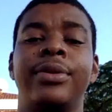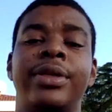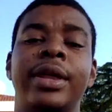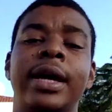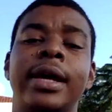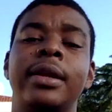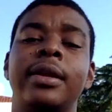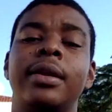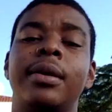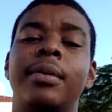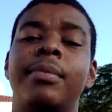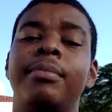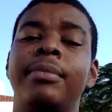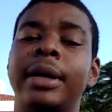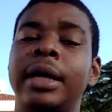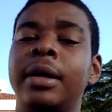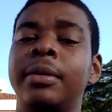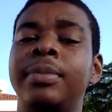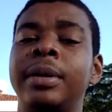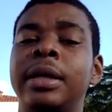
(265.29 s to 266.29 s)
then
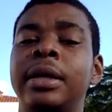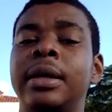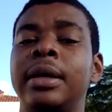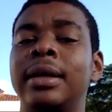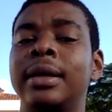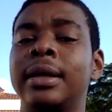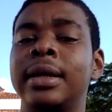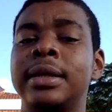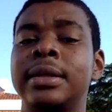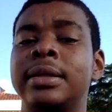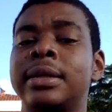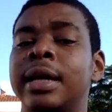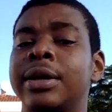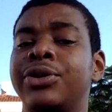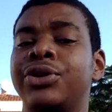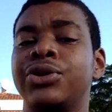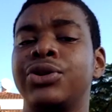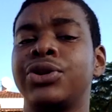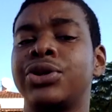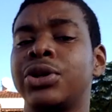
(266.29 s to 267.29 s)
maybe it is
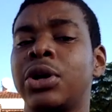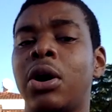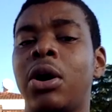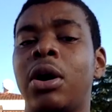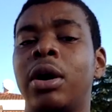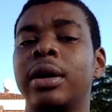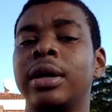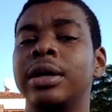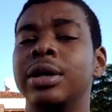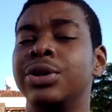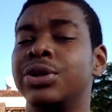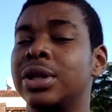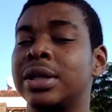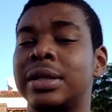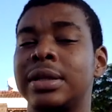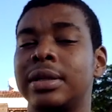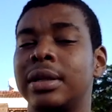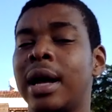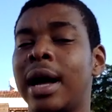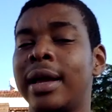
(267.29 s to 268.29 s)
that your song is
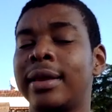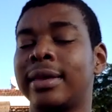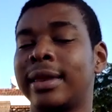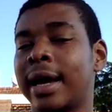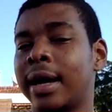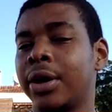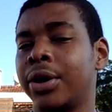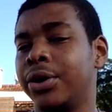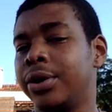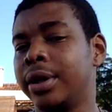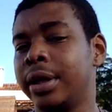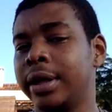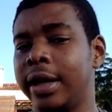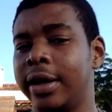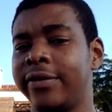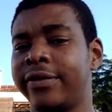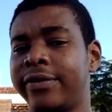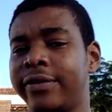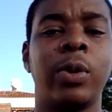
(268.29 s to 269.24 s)
just not that good enough.